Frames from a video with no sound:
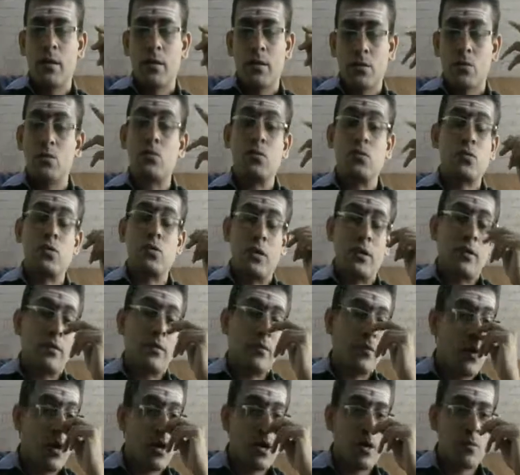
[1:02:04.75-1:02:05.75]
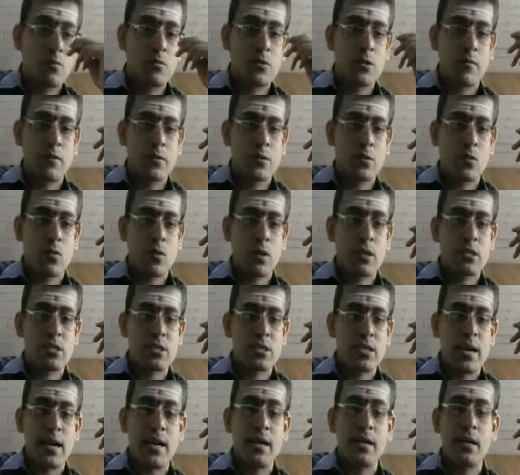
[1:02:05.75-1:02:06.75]
Sorry, not absorbed fixed overhead,
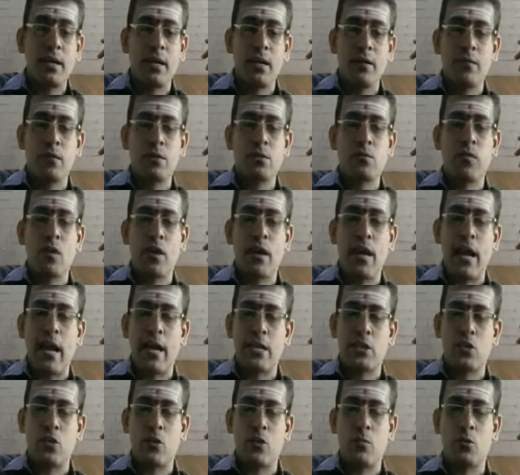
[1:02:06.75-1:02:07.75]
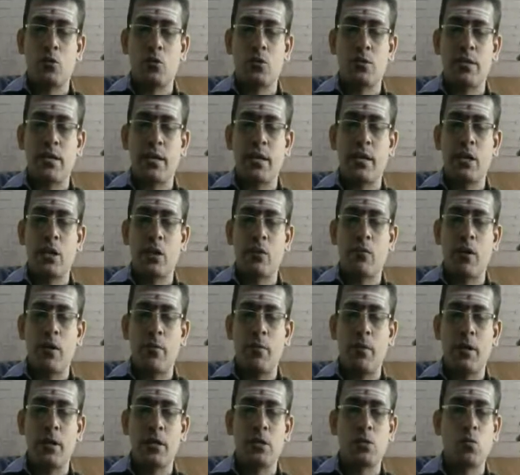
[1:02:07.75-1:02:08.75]
standard hours for actual. So second
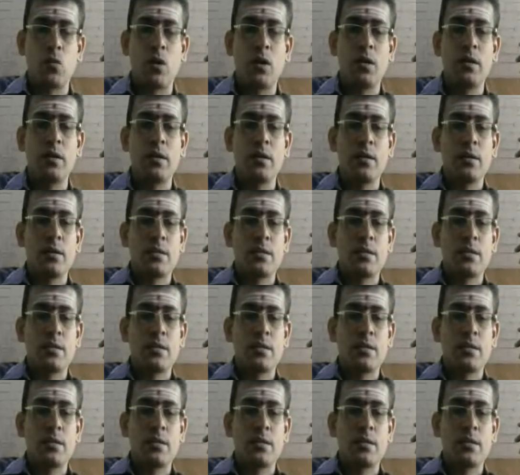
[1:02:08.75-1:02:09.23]
requirement is what?